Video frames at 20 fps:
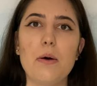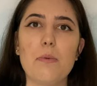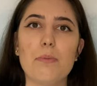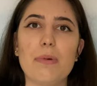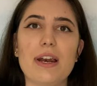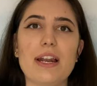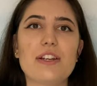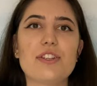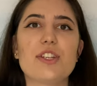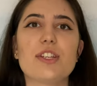
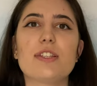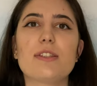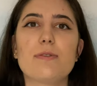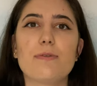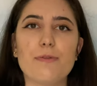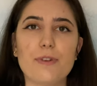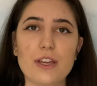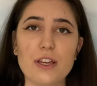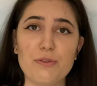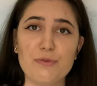But I just
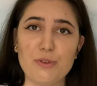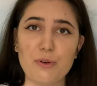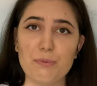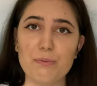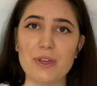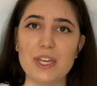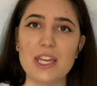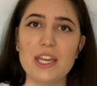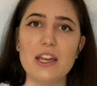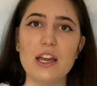think for
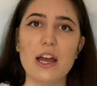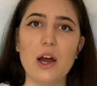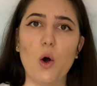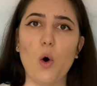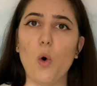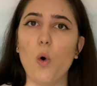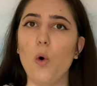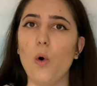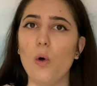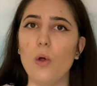me,
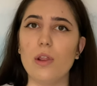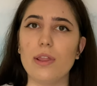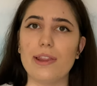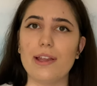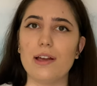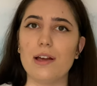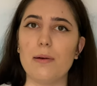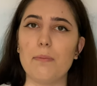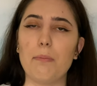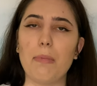all
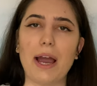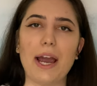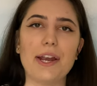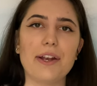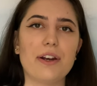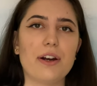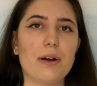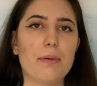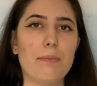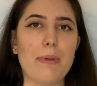the
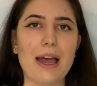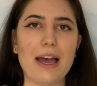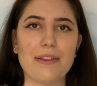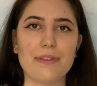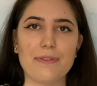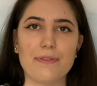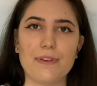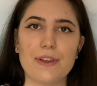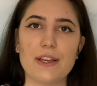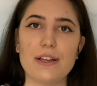minor
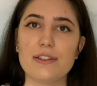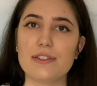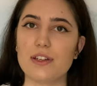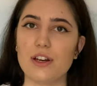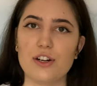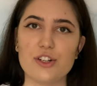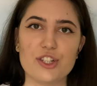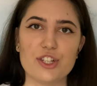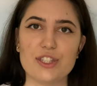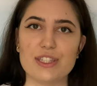bad things
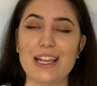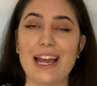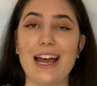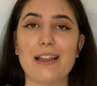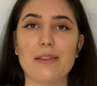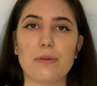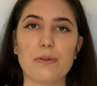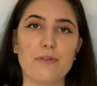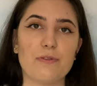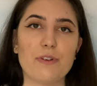are just
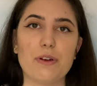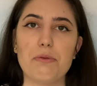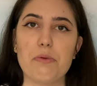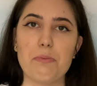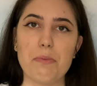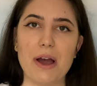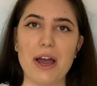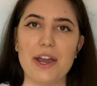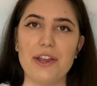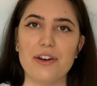that, very
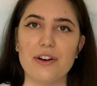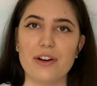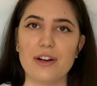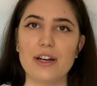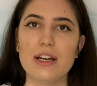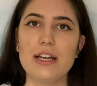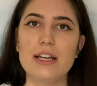minor.